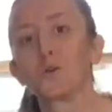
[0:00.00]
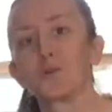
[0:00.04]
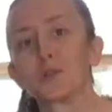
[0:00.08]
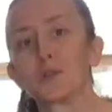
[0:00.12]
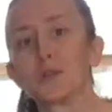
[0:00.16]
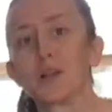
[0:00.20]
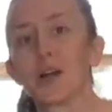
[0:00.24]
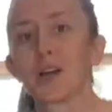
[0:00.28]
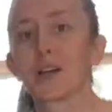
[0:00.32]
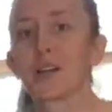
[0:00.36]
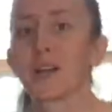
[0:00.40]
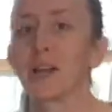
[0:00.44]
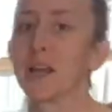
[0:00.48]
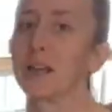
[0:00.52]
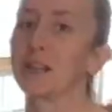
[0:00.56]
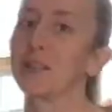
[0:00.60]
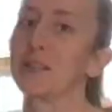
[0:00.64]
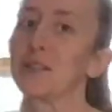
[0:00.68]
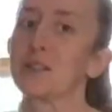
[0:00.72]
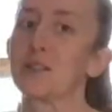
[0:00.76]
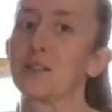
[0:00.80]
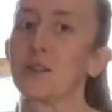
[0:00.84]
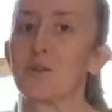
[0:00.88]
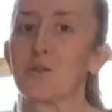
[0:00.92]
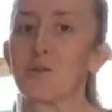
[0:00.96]
She's not
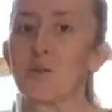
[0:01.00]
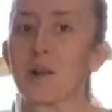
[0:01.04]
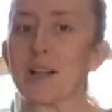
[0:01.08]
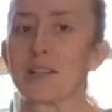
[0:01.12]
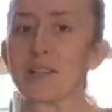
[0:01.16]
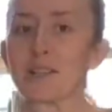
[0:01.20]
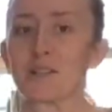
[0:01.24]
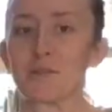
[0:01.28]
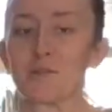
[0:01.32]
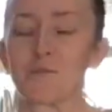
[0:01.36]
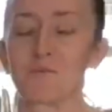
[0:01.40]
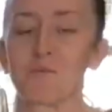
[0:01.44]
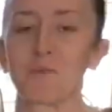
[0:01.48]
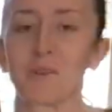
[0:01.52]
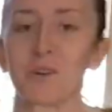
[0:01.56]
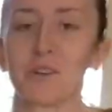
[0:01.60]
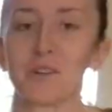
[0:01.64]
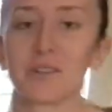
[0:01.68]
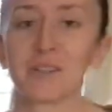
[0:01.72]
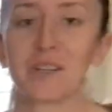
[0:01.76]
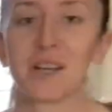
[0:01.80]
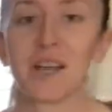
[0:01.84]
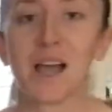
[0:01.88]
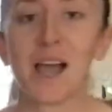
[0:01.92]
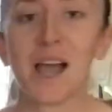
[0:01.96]
connected to the rest of the
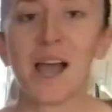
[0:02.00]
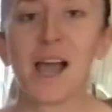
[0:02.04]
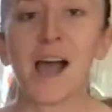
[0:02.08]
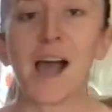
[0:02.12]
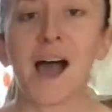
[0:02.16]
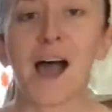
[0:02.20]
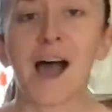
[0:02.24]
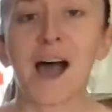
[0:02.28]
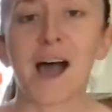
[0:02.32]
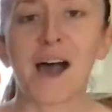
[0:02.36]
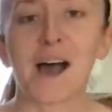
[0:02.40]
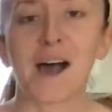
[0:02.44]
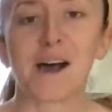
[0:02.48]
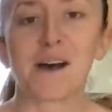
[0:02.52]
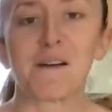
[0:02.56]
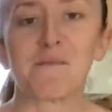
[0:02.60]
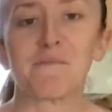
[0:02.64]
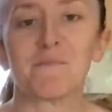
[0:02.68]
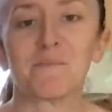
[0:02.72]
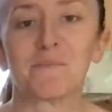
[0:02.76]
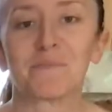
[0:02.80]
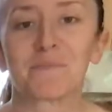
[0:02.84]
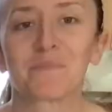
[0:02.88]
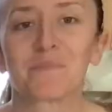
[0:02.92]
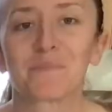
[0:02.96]
world.
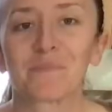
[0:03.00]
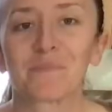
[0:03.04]
Thank